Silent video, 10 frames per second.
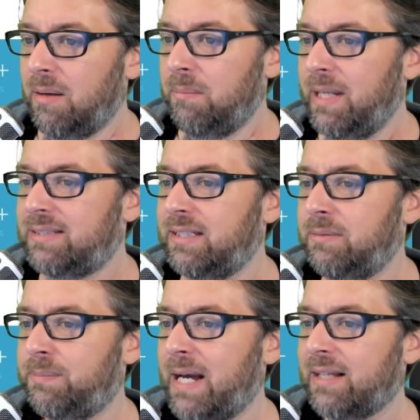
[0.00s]
Macy
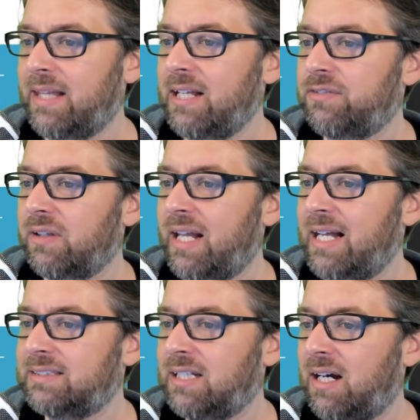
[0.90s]
was back. Thanks for
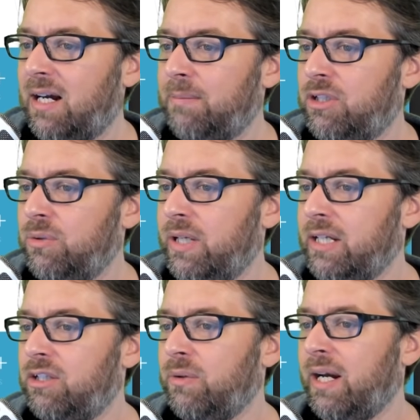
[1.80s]
last time,
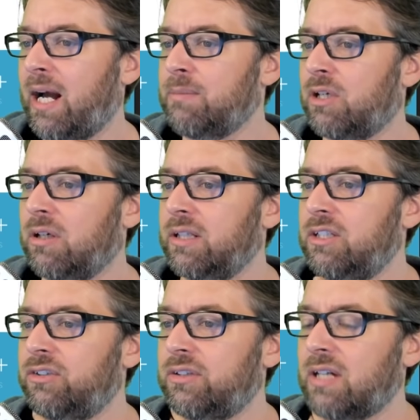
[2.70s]
QA. I'm currently
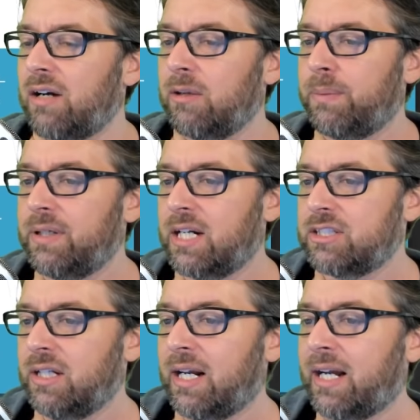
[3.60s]
using Docker in
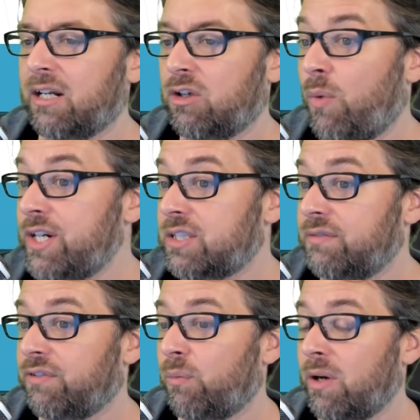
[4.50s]
production, and I got a question
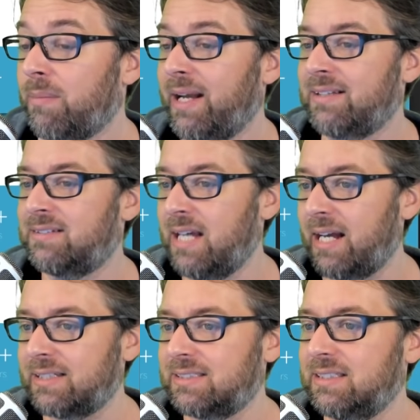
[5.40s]
from one of my
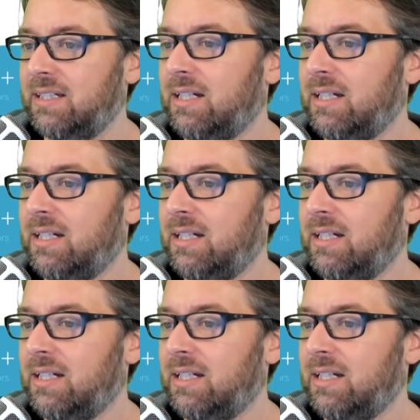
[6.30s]
execs.